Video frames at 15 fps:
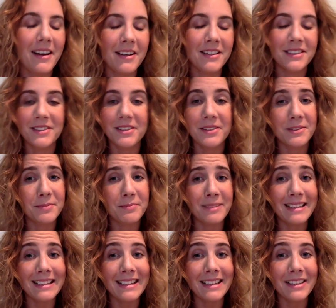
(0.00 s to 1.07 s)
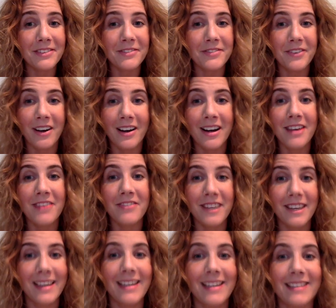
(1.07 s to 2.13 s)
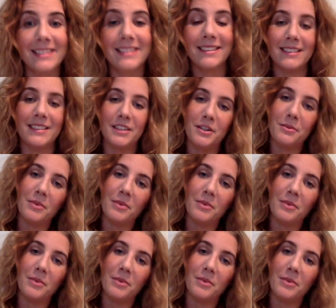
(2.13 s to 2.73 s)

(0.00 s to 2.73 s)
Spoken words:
So it's been like 5 years since I